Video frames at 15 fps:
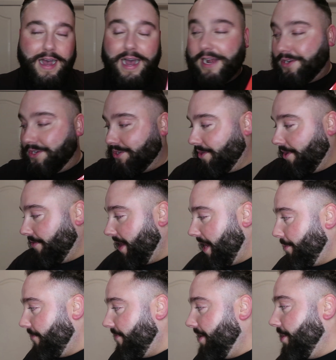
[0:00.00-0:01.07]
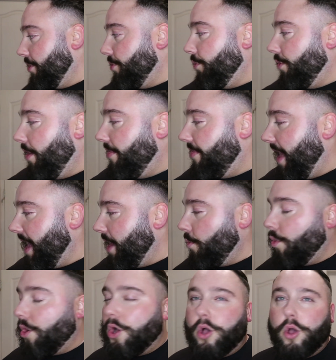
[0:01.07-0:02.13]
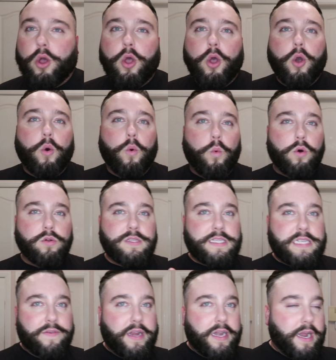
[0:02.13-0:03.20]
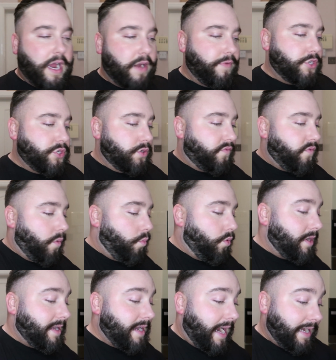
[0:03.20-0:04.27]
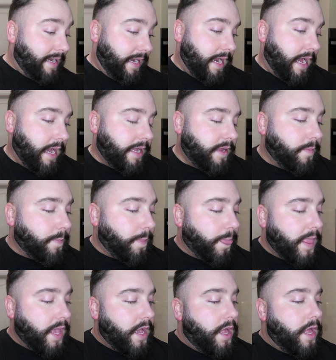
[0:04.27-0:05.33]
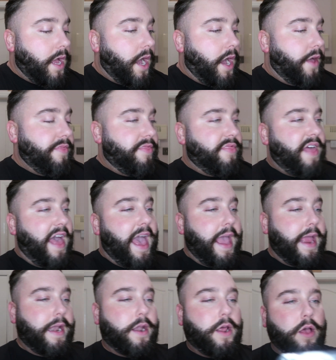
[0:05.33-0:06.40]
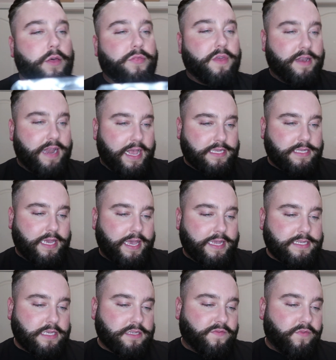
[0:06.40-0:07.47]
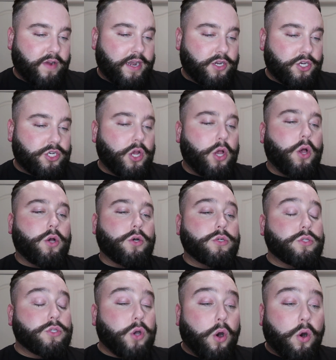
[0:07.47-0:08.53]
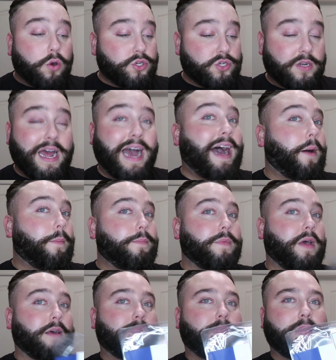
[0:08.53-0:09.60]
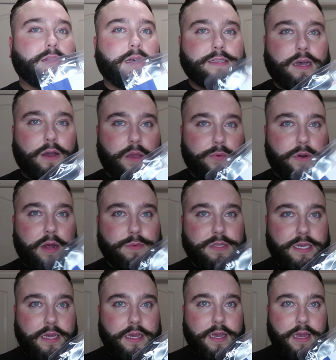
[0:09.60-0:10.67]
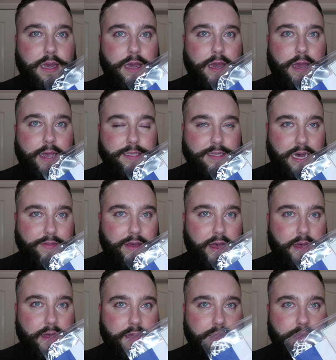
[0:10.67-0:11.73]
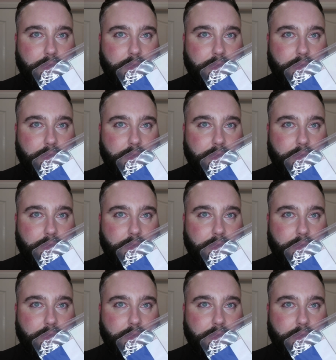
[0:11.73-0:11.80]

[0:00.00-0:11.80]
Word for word: I just thought they were really cool. They were one seventy-nine reduced from one ninety-nine. And then the next thing is this French Torsion ham, I think that's how you pronounce it. It's that there.